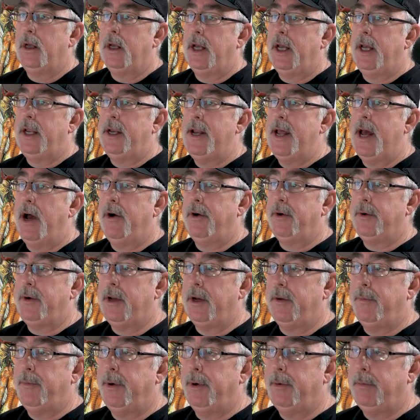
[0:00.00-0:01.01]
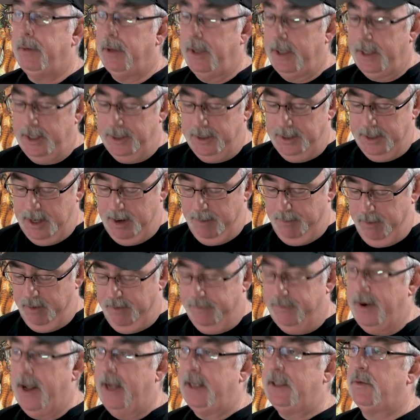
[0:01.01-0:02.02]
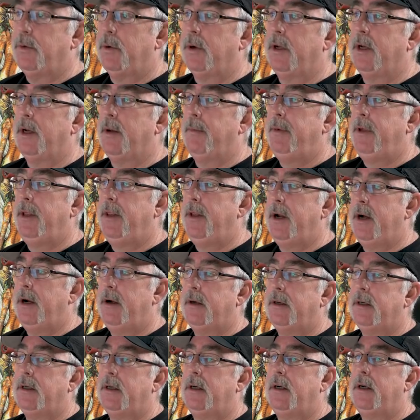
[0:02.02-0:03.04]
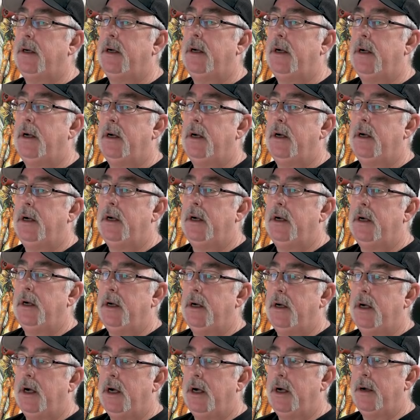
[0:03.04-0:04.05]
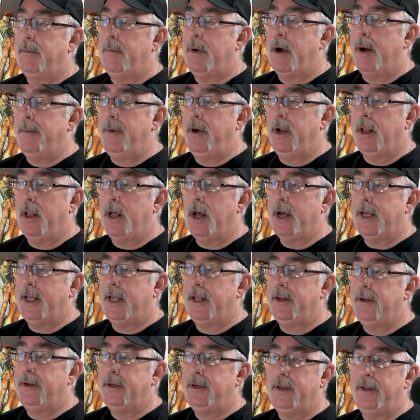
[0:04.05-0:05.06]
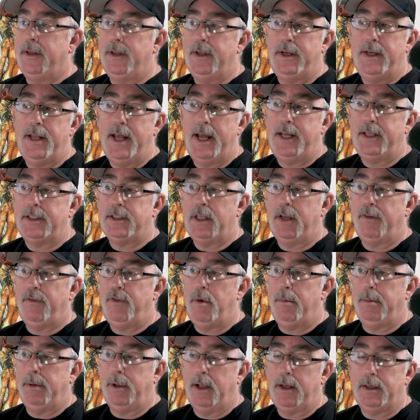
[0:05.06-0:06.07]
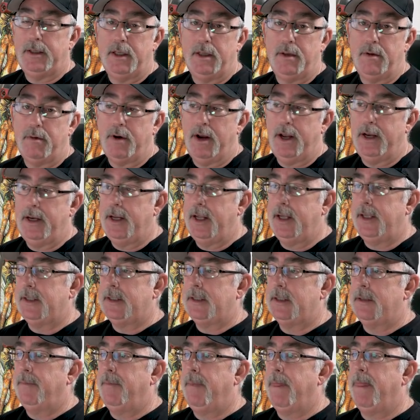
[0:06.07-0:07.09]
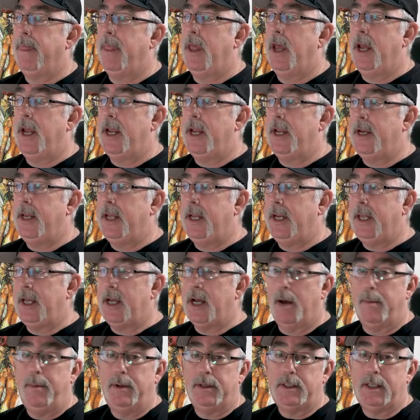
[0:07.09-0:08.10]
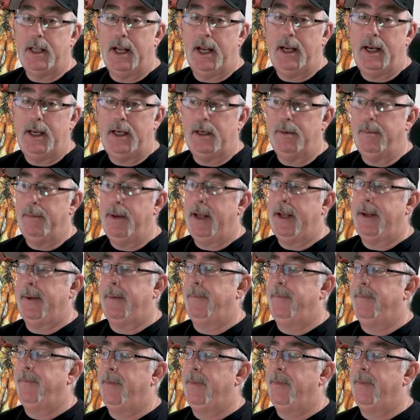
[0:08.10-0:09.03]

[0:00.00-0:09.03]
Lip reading: And now I'm going to plug in the number of nights we're going to be there. I'm going to lock in the dates if you plugged in the right dates, and any comments that I need to make.